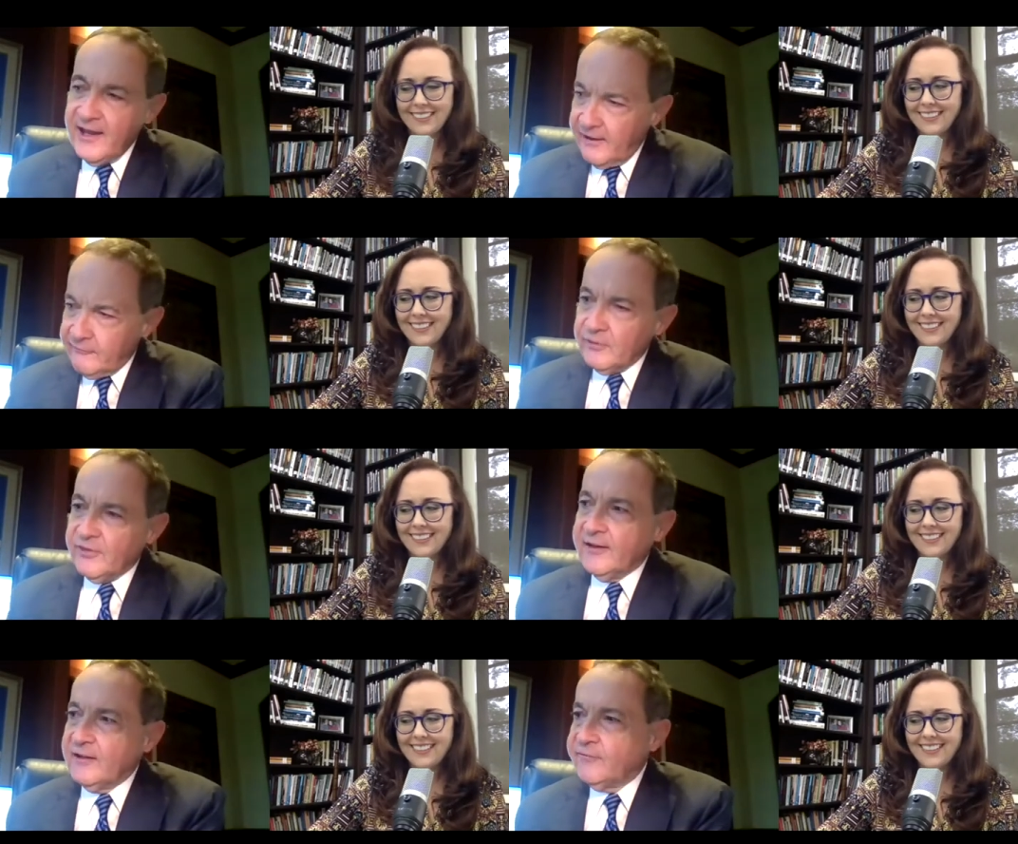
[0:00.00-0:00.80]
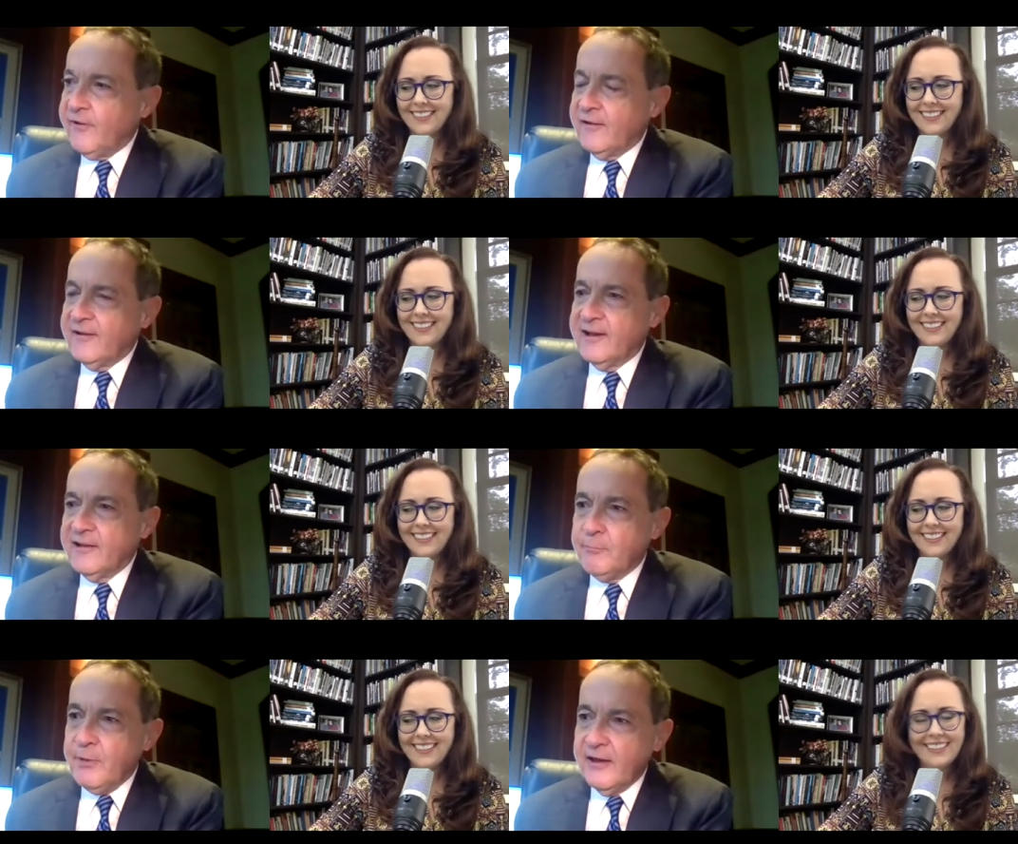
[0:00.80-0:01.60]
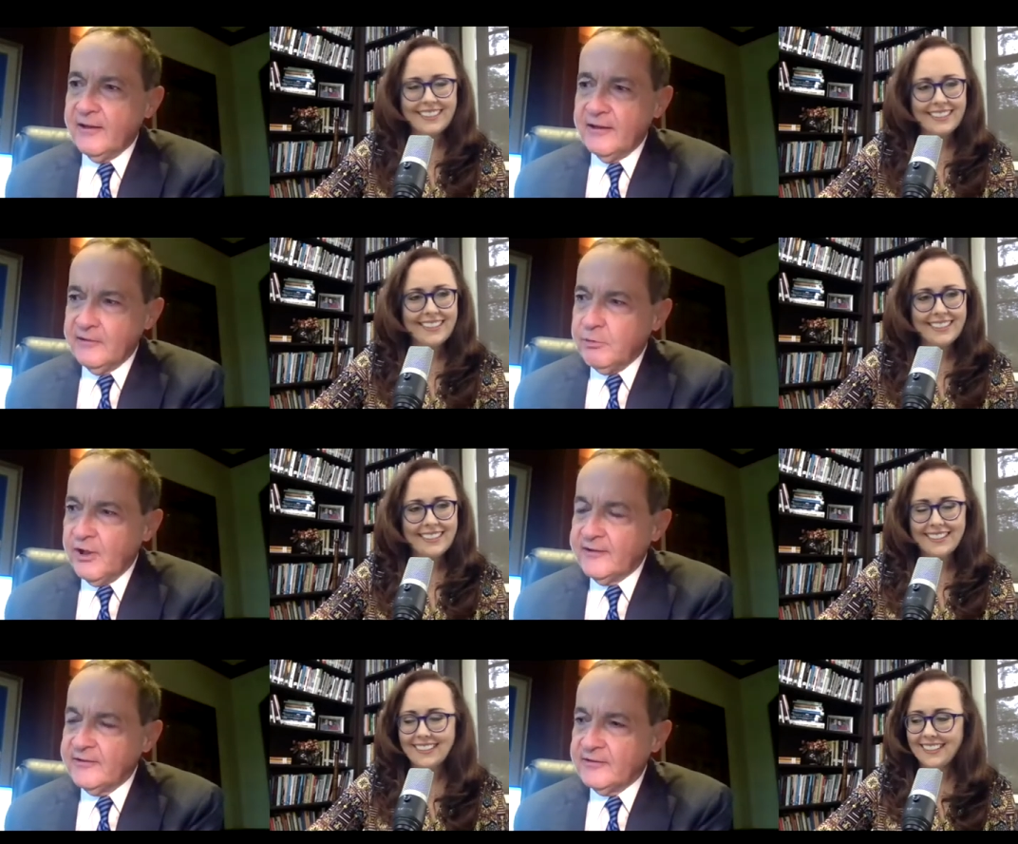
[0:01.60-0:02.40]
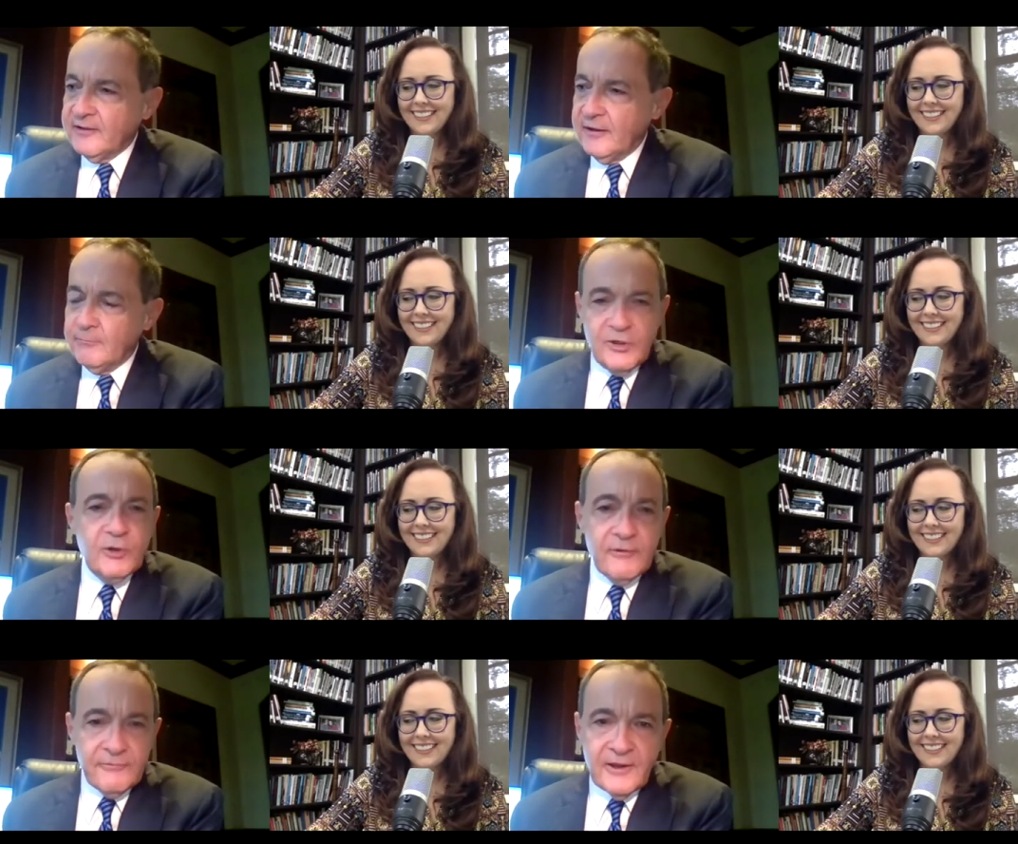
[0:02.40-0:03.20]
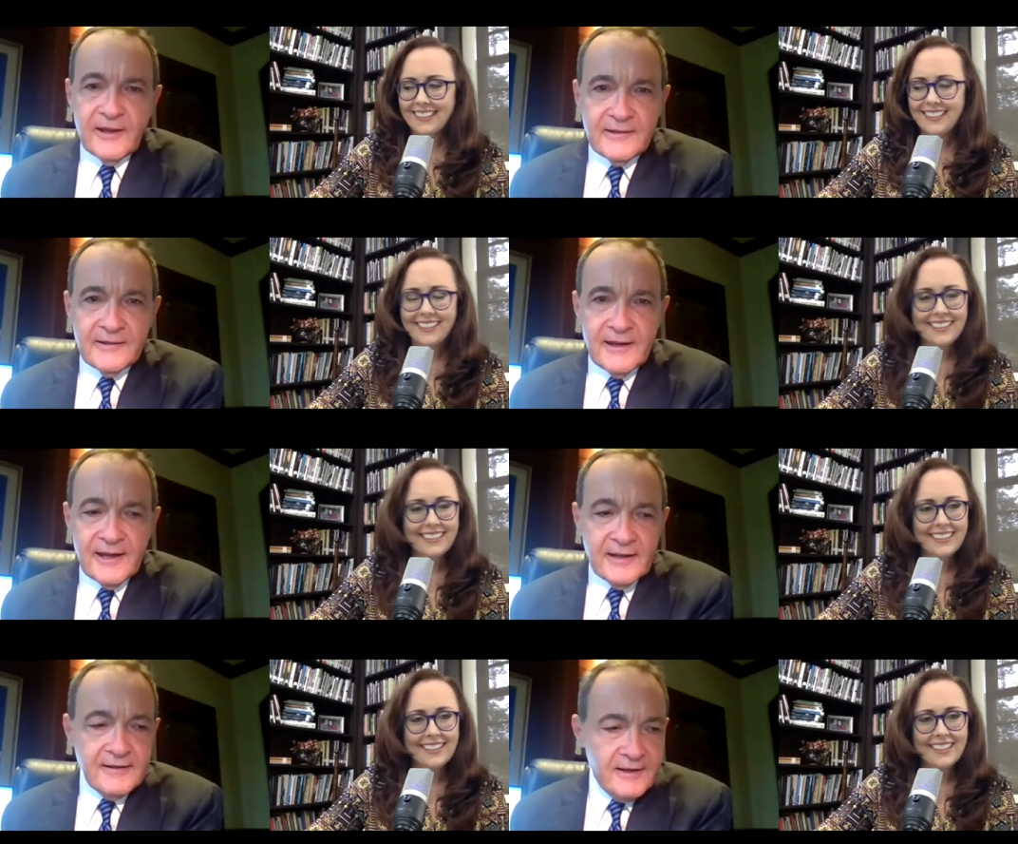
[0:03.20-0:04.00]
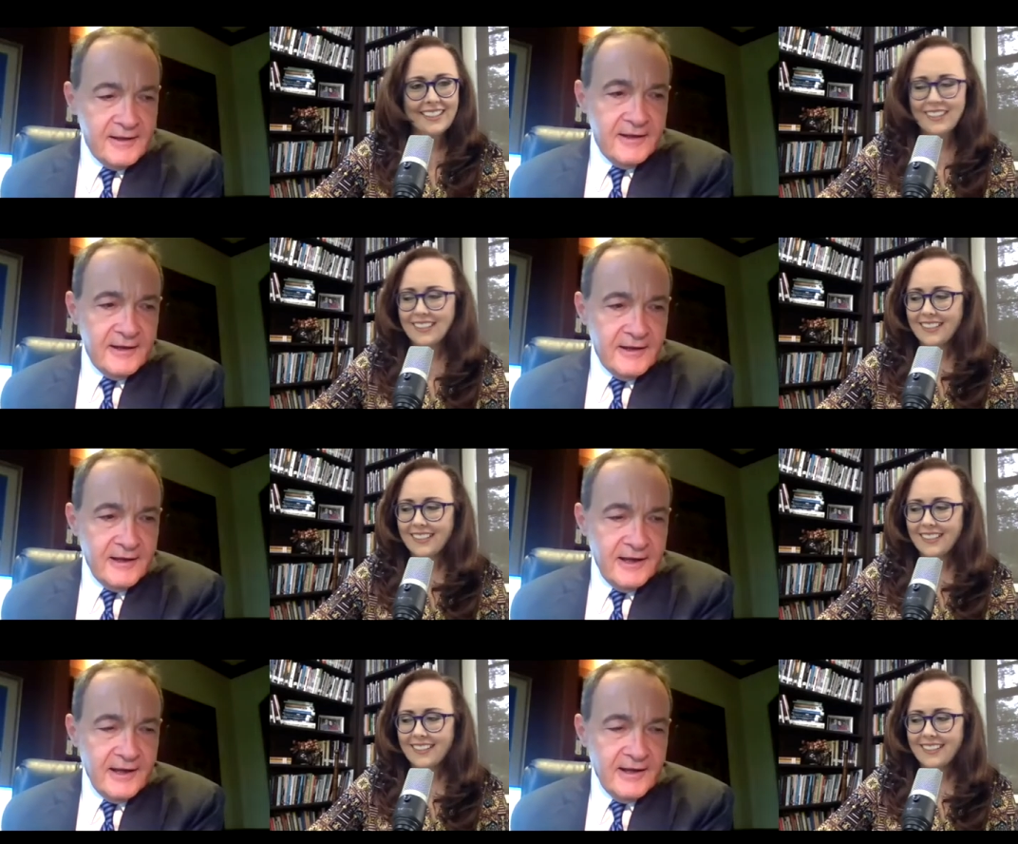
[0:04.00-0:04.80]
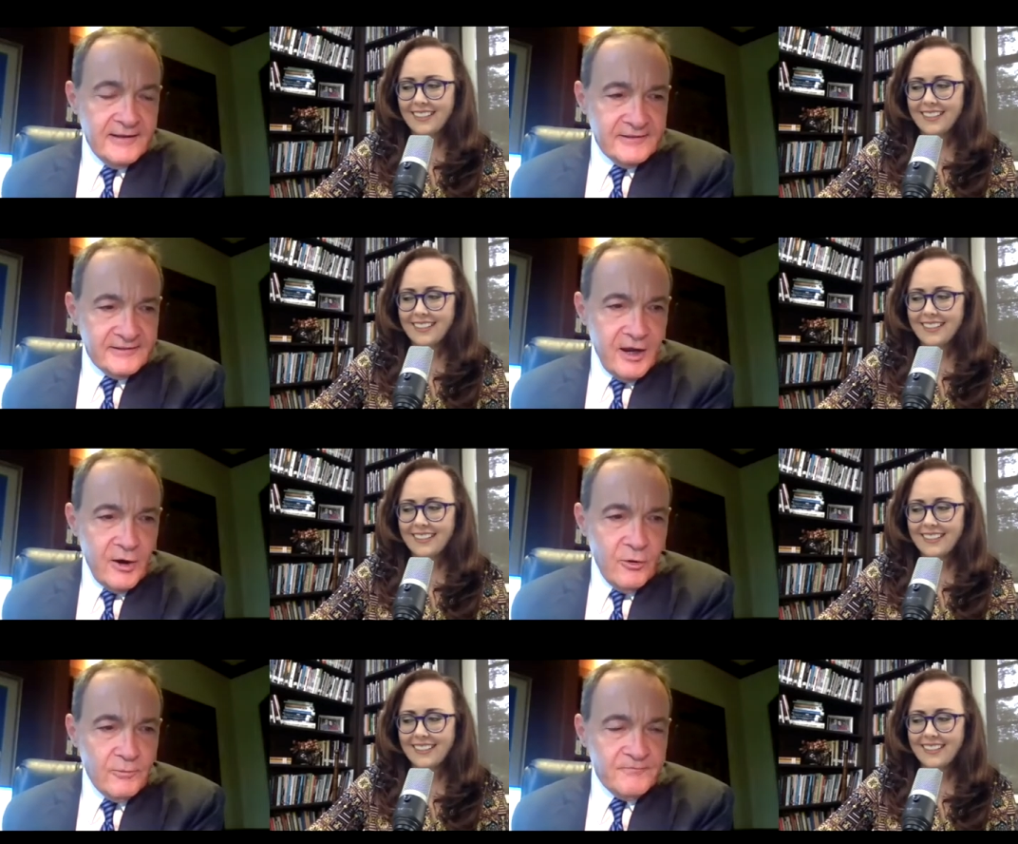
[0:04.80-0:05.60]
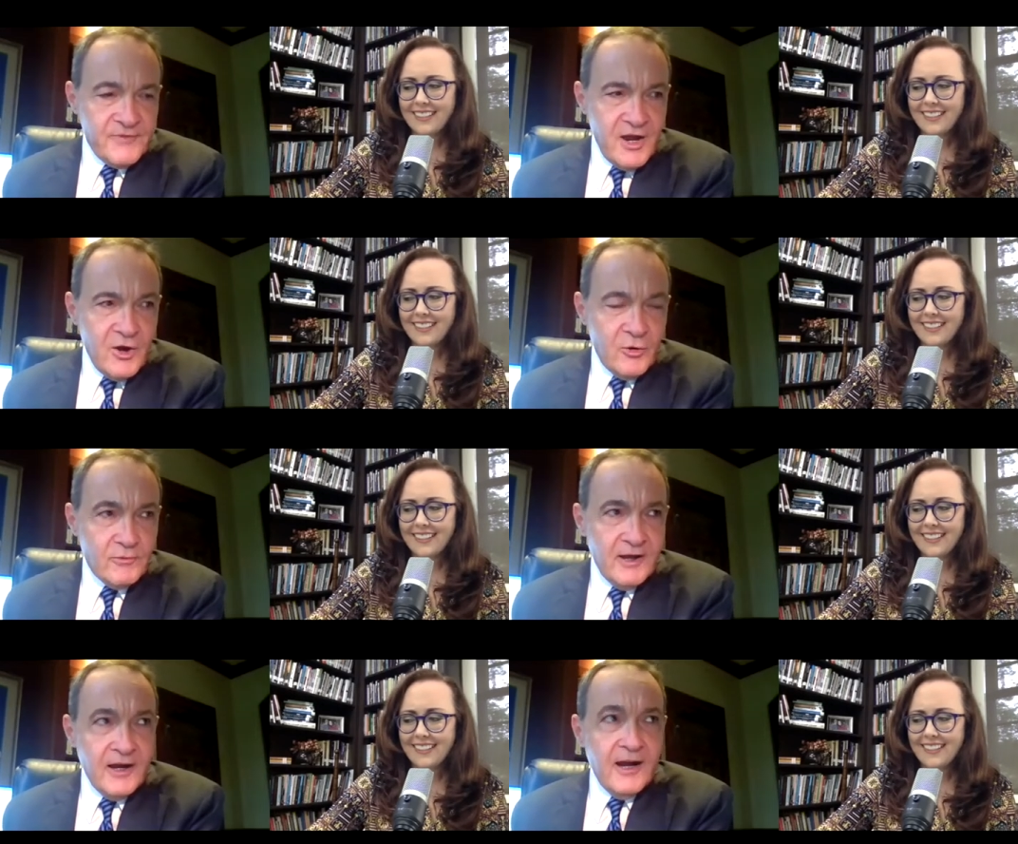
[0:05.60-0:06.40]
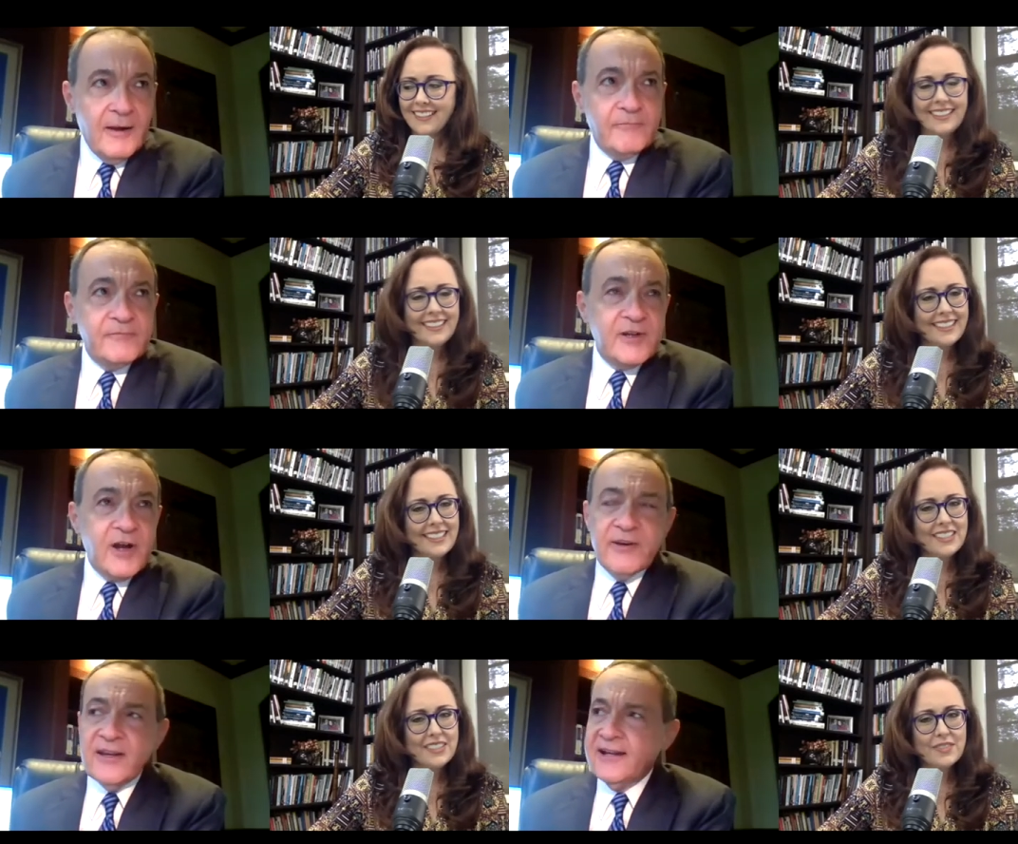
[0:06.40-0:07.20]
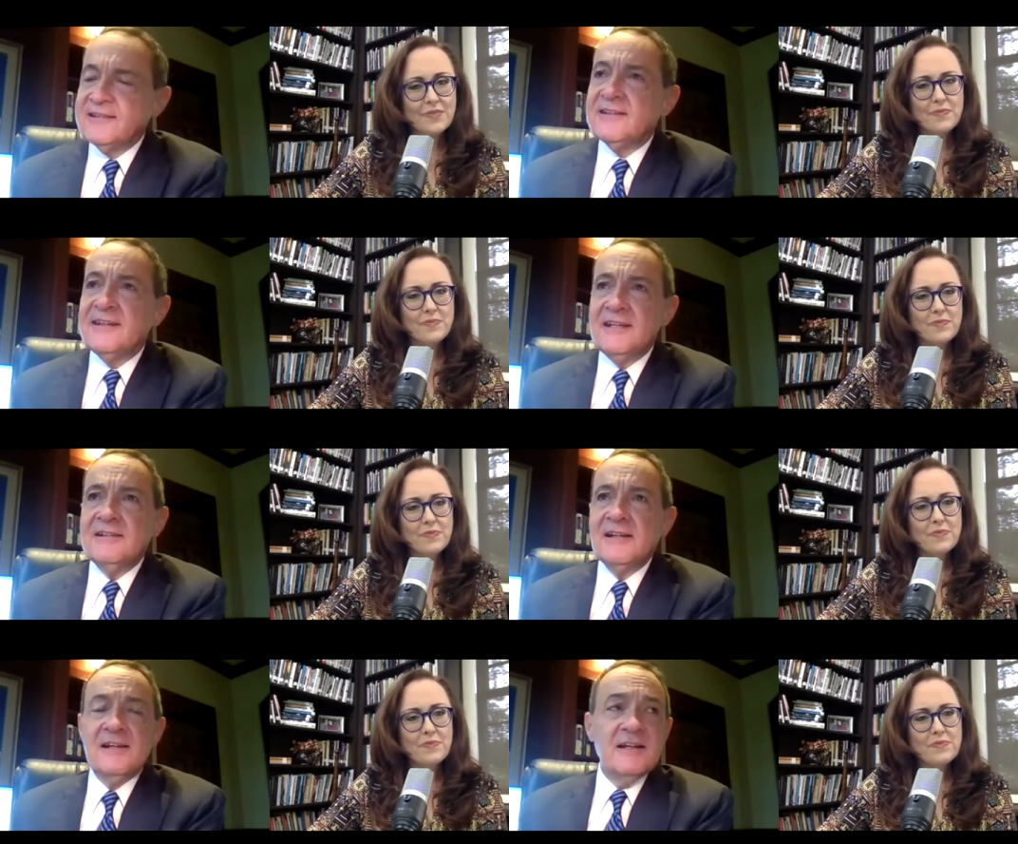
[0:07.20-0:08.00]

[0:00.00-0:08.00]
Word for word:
Speaker 1: everything has fallen into, into place uh, beautifully. And uh, so, no, uh, COVID 19